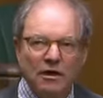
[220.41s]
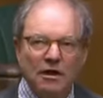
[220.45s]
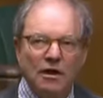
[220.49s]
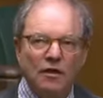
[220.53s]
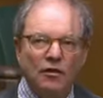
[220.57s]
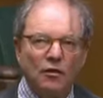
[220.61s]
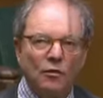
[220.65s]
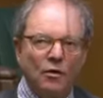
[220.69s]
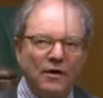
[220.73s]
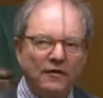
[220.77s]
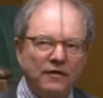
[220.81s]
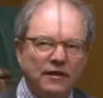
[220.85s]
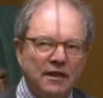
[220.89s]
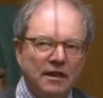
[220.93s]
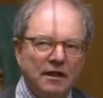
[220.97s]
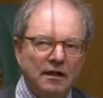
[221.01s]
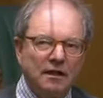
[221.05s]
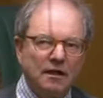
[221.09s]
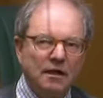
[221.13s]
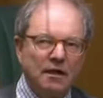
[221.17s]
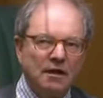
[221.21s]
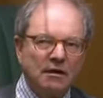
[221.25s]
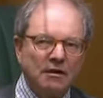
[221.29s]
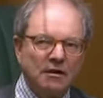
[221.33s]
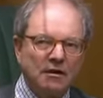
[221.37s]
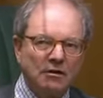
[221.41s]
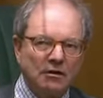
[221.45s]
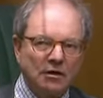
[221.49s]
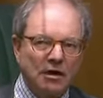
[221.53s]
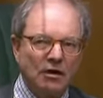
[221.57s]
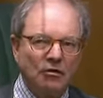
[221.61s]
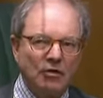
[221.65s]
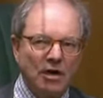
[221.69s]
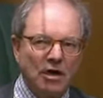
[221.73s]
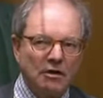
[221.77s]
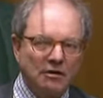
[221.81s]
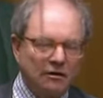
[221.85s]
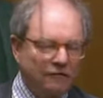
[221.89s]
The one thing the
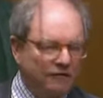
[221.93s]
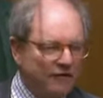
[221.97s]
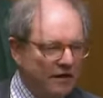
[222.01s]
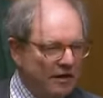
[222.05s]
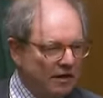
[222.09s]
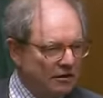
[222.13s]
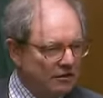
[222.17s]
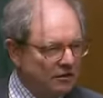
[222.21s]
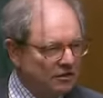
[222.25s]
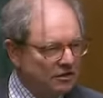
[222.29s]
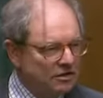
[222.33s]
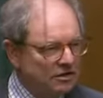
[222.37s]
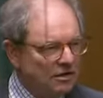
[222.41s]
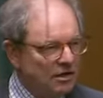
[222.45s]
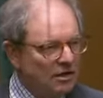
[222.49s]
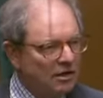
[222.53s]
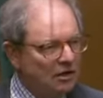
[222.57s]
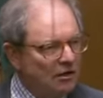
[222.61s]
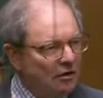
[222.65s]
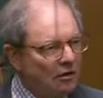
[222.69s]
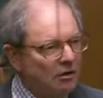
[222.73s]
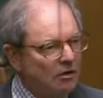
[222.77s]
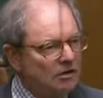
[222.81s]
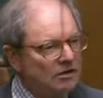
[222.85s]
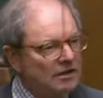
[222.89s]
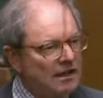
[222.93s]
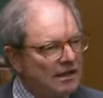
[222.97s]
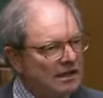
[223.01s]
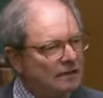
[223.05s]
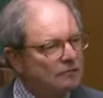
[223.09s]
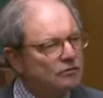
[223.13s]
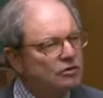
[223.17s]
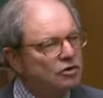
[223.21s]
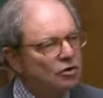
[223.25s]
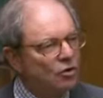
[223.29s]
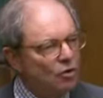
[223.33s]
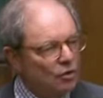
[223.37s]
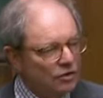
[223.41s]
coronavirus
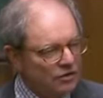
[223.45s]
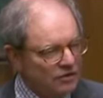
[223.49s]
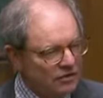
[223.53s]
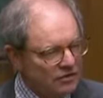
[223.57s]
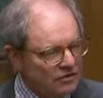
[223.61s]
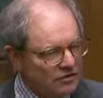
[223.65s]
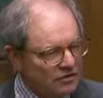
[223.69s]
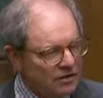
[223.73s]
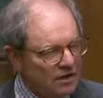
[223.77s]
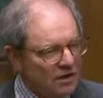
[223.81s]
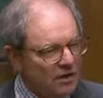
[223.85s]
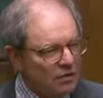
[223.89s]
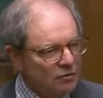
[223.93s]
lockdown taught us